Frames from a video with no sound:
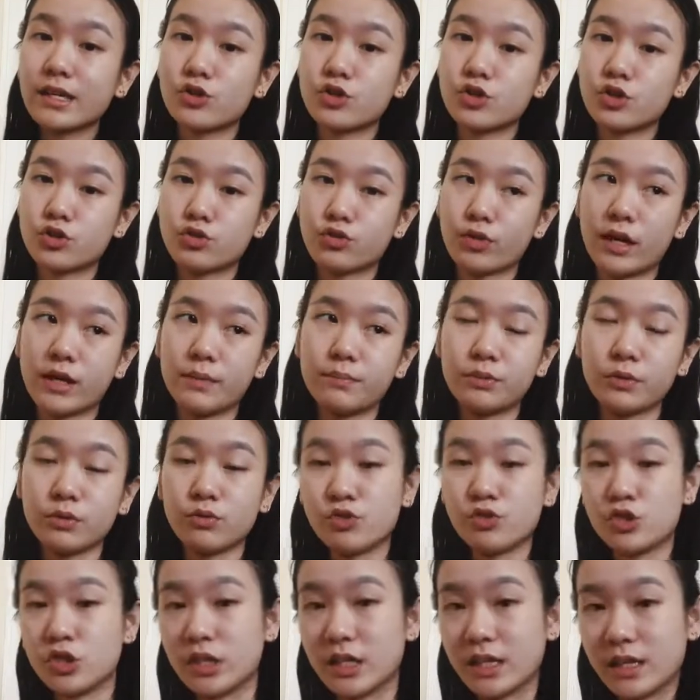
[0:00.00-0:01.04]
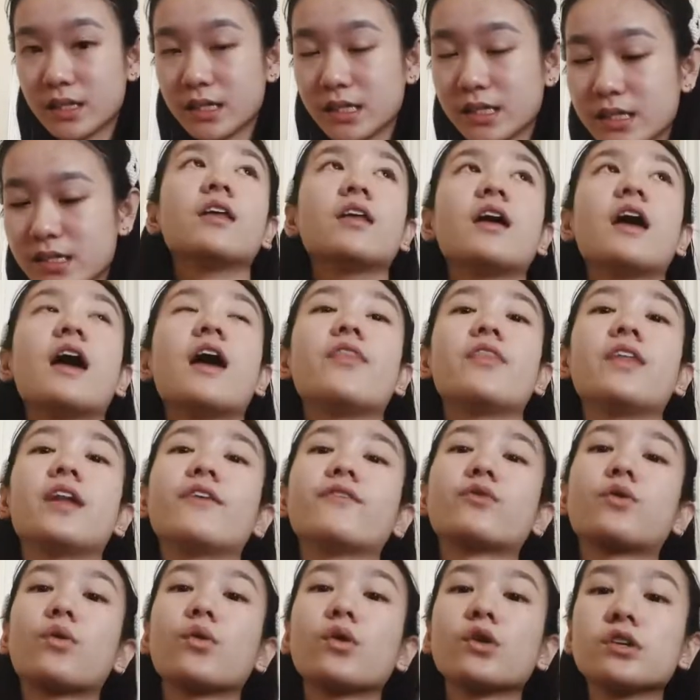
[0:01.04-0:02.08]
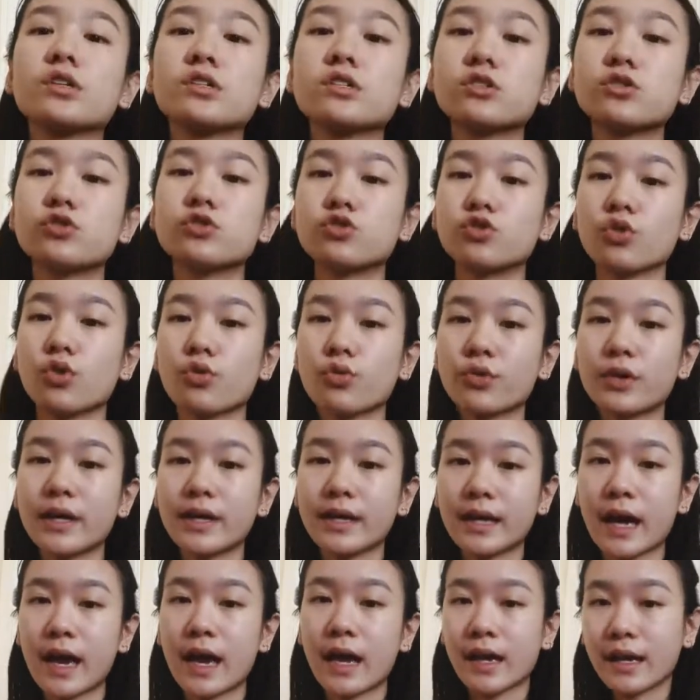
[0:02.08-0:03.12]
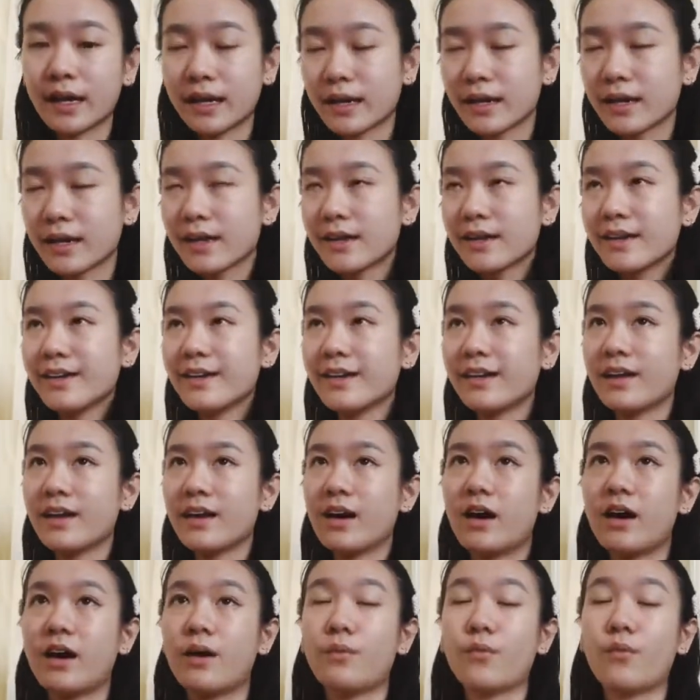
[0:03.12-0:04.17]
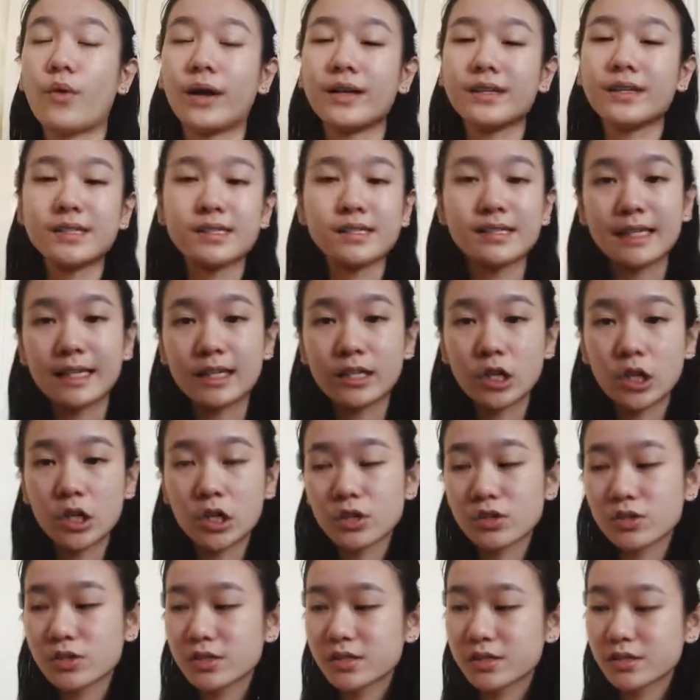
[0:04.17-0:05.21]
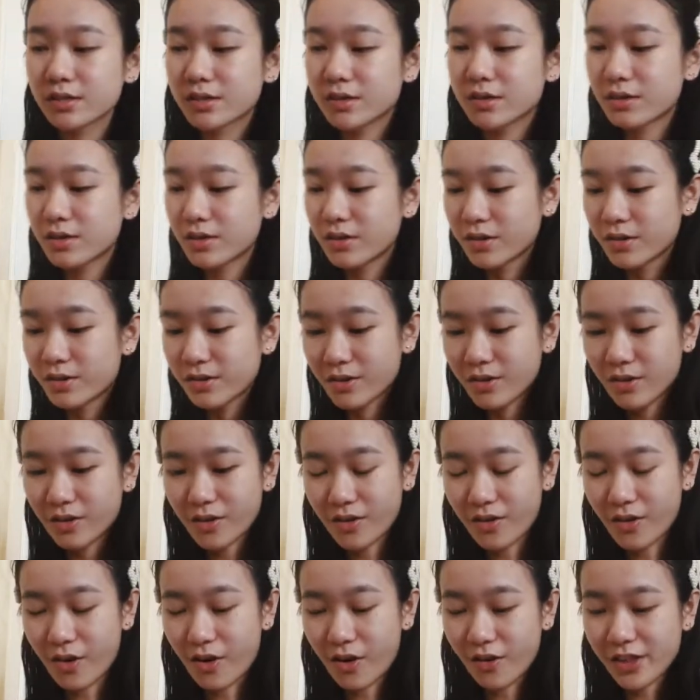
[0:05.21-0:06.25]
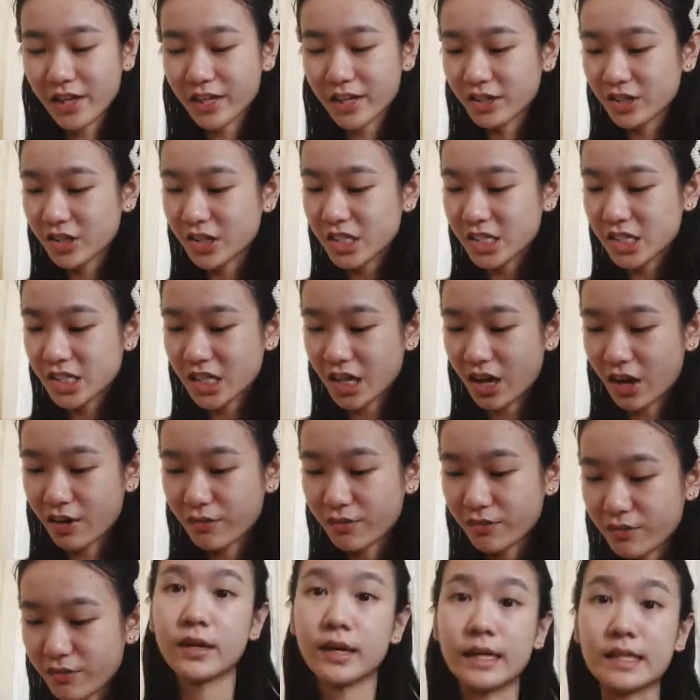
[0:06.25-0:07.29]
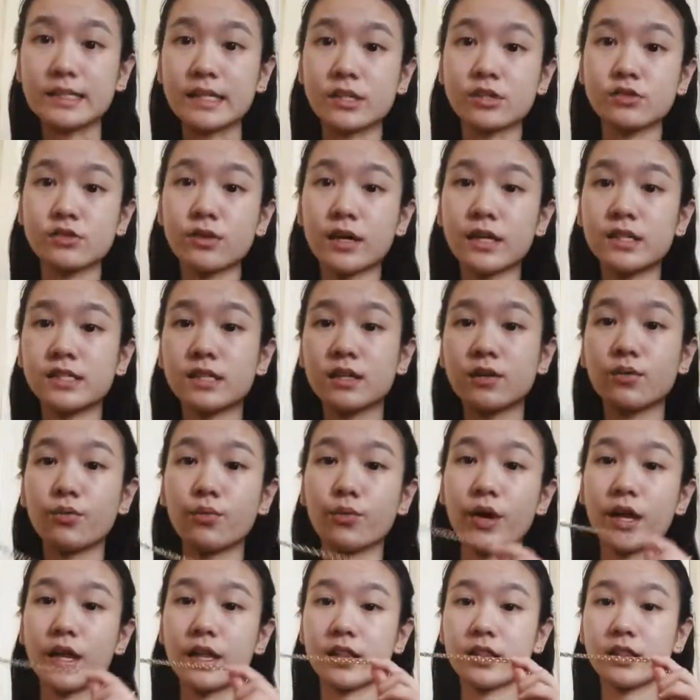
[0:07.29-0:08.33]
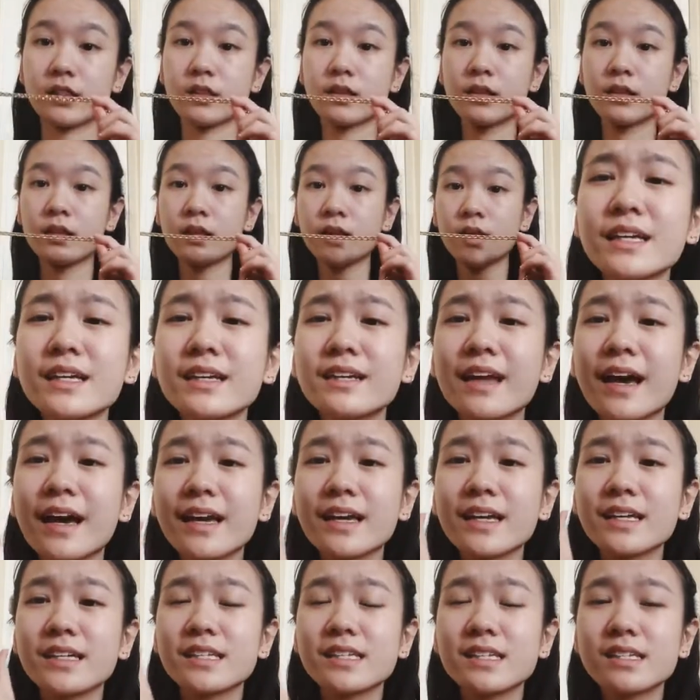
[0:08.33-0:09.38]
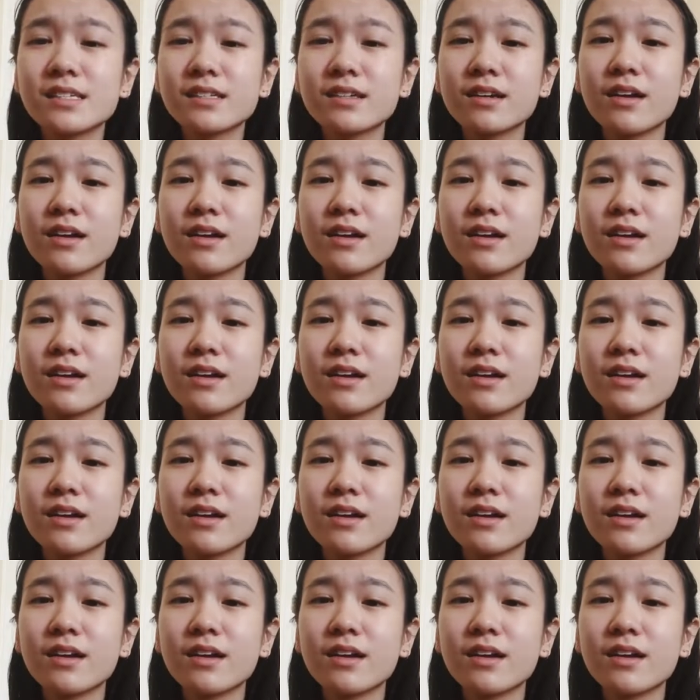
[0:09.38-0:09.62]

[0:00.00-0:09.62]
straight blue jeans. And then of course, jewelry again, white sneakers, all that good stuff. Accessorize it with nice